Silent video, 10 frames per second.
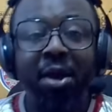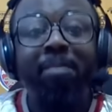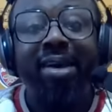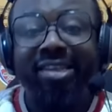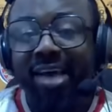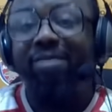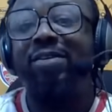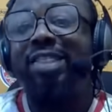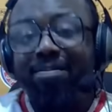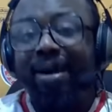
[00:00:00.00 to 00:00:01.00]
Me itself, if
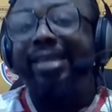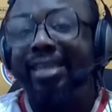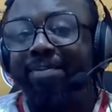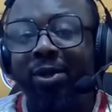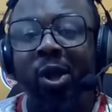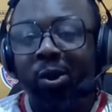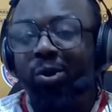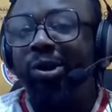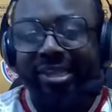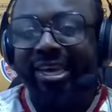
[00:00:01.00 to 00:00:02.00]
you check my demeanor, you
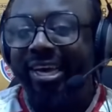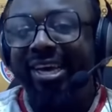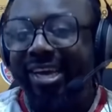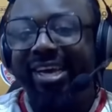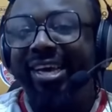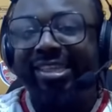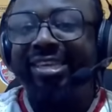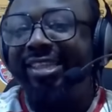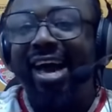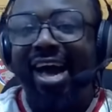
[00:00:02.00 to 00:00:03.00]
go say
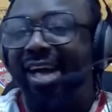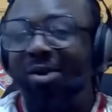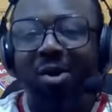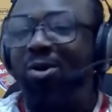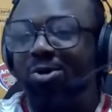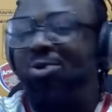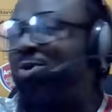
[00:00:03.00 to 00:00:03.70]
ginger don't